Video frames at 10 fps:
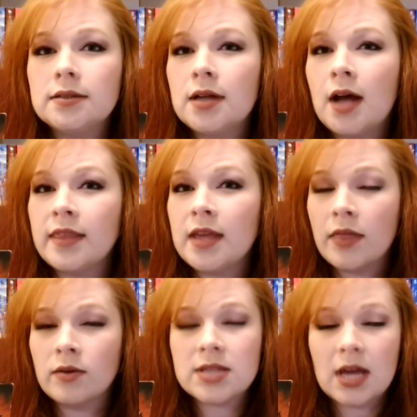on the other
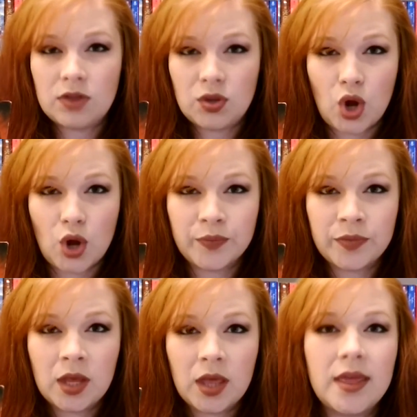side of the room
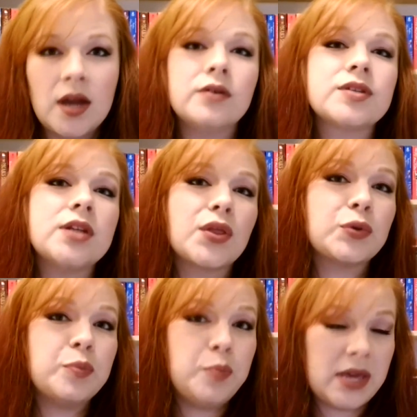there's another
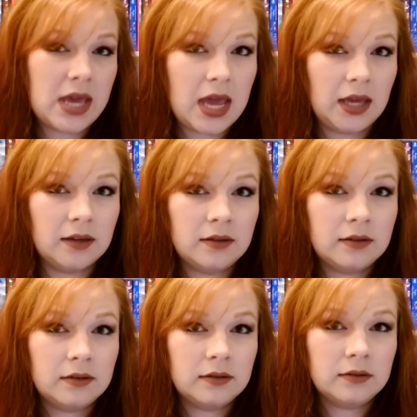being
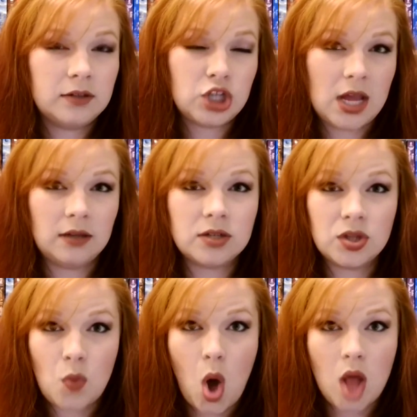chained to the
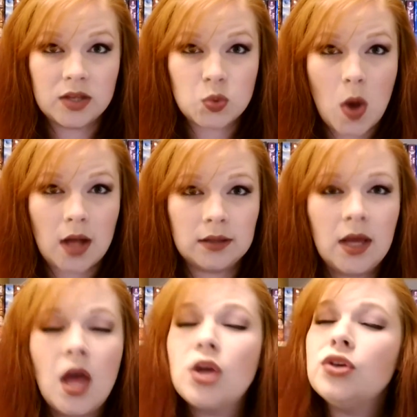wall as well.
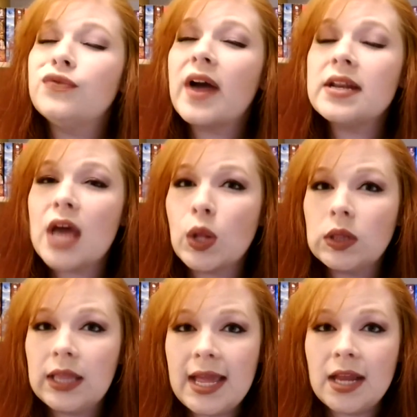You find out
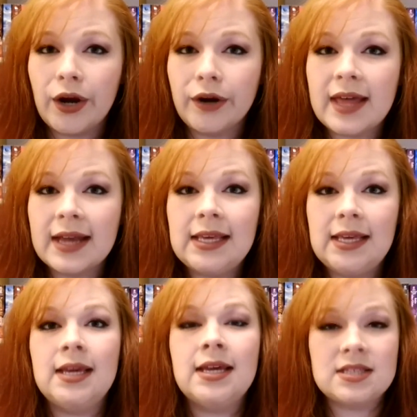later that
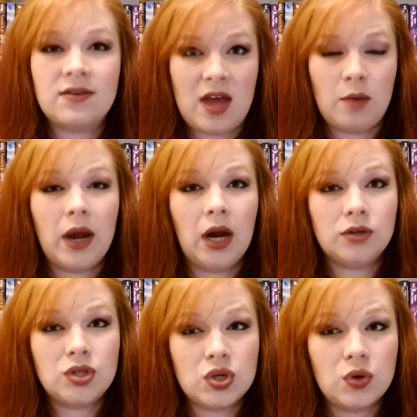he is a vampire
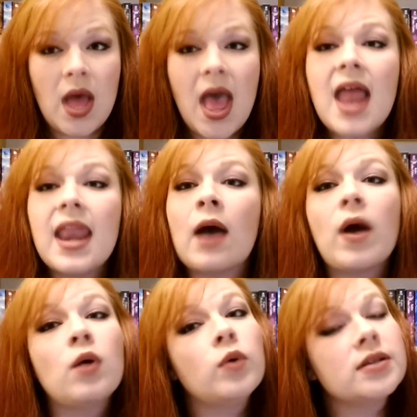too. Now,
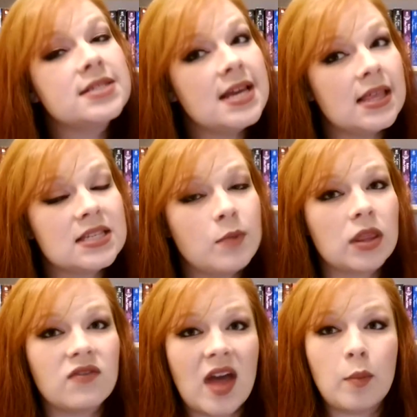I will say this about the
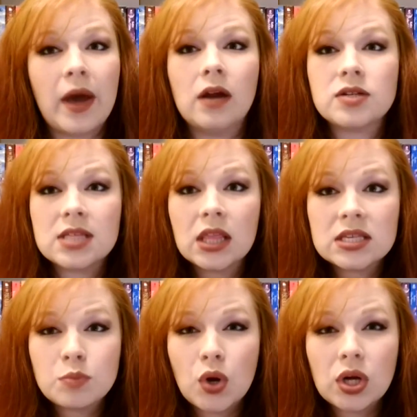vampires in this
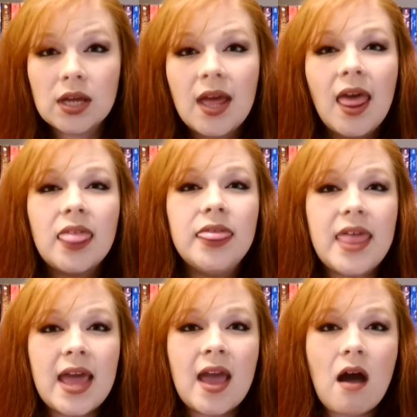book:
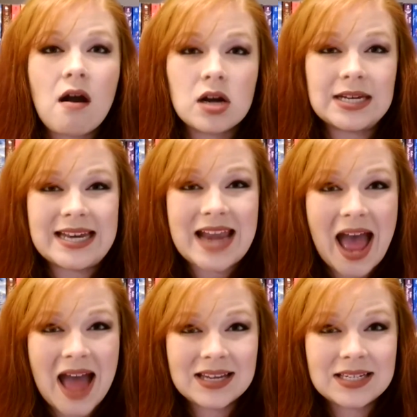they are
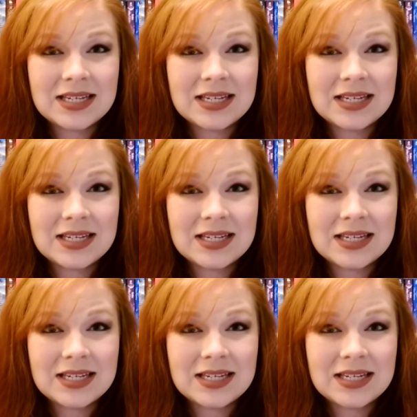not